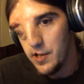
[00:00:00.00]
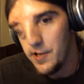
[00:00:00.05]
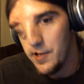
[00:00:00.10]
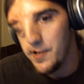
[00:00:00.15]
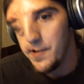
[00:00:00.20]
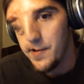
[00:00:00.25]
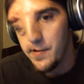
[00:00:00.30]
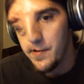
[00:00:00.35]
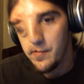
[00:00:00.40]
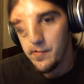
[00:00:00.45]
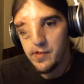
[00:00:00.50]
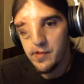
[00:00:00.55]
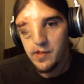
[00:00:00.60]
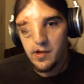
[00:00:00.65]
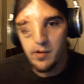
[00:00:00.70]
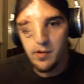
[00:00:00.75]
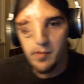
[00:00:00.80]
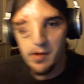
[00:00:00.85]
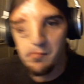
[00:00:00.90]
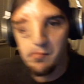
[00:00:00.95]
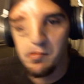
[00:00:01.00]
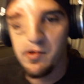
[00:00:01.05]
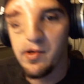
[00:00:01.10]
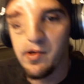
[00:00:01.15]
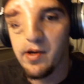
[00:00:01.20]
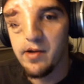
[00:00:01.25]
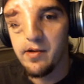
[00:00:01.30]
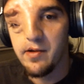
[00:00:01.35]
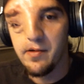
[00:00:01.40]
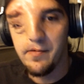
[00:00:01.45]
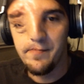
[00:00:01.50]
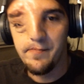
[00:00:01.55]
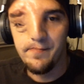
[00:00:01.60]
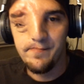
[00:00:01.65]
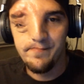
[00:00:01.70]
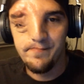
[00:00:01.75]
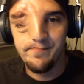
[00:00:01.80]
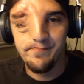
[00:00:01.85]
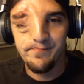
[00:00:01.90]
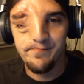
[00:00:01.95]
things with their
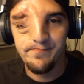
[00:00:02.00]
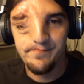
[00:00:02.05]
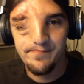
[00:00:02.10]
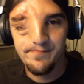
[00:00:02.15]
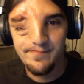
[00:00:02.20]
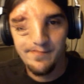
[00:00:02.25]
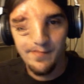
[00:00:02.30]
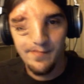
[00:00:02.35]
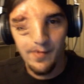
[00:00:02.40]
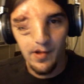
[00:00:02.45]
website.